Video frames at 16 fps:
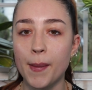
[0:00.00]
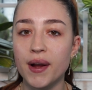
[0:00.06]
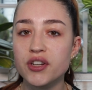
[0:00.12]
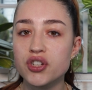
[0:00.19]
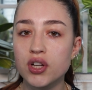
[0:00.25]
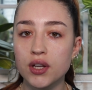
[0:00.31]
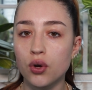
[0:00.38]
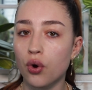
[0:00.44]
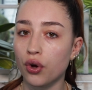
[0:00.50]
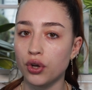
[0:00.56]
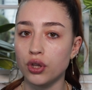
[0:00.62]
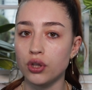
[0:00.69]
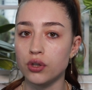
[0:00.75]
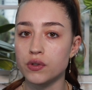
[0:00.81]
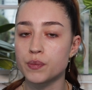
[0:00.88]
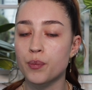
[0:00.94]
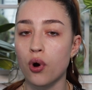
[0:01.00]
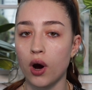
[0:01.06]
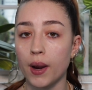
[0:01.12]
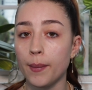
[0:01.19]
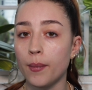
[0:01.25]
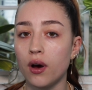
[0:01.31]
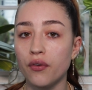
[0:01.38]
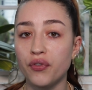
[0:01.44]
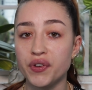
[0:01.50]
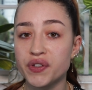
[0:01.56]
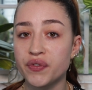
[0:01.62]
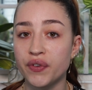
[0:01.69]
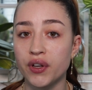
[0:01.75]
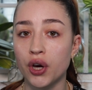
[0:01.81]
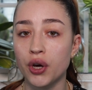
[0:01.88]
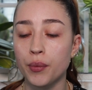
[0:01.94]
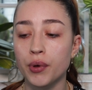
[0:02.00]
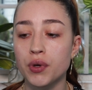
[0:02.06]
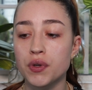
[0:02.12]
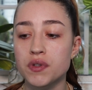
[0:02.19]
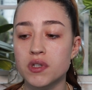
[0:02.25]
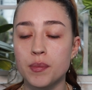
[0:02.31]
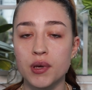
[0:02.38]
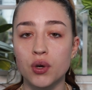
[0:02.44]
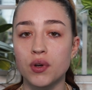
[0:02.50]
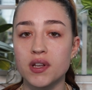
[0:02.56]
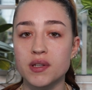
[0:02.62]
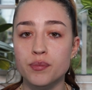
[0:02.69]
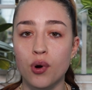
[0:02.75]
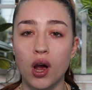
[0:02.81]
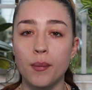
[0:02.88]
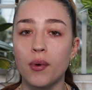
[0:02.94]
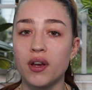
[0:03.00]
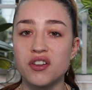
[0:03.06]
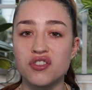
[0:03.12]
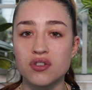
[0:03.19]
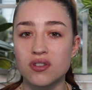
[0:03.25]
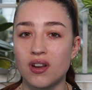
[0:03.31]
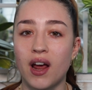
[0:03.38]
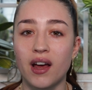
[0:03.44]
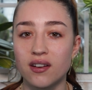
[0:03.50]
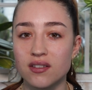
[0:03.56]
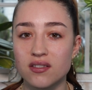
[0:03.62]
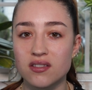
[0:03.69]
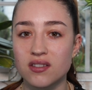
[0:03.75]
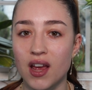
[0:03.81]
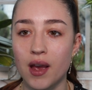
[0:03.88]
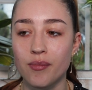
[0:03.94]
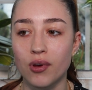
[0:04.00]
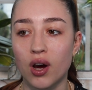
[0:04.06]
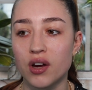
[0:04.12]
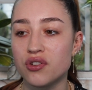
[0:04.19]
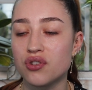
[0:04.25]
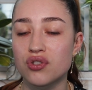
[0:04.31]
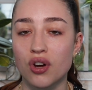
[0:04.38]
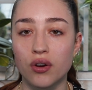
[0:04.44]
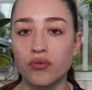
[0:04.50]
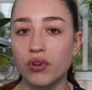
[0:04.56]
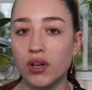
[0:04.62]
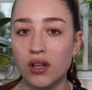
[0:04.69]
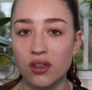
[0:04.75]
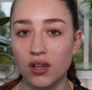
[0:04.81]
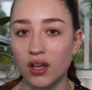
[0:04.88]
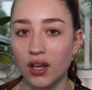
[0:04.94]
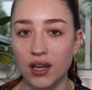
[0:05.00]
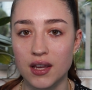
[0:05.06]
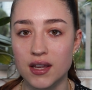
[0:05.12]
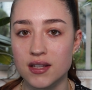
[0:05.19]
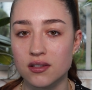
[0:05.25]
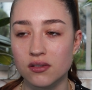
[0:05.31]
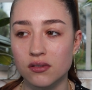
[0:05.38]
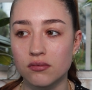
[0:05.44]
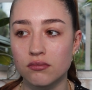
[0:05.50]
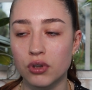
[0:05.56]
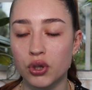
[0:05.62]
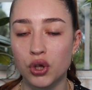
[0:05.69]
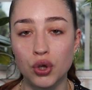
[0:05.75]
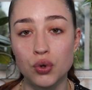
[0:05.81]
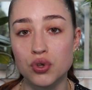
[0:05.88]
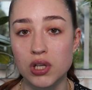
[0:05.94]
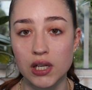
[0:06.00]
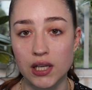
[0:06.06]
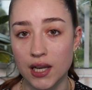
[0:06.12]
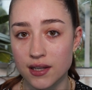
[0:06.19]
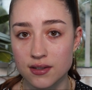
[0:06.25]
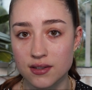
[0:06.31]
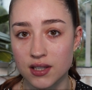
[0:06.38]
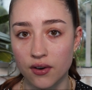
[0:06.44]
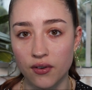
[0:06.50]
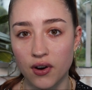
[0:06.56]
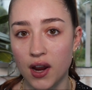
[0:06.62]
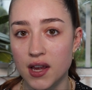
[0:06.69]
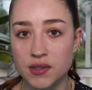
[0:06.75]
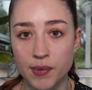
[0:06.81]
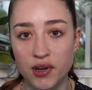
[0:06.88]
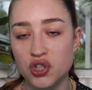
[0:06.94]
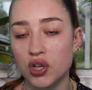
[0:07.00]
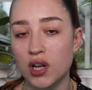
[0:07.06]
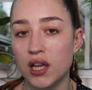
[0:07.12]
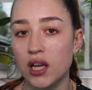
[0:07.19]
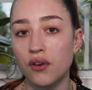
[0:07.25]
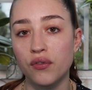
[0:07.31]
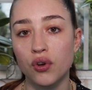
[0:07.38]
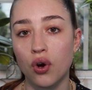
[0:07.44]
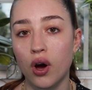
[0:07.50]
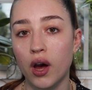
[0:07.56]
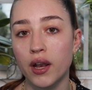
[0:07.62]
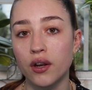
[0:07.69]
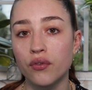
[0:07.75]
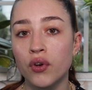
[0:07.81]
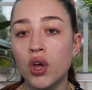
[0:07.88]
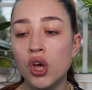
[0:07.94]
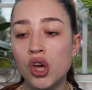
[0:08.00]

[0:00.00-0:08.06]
I'm actually not going to use primer for this video because, to be honest, primer is just an added step that I just don't really think is hugely necessary, especially if you're kind of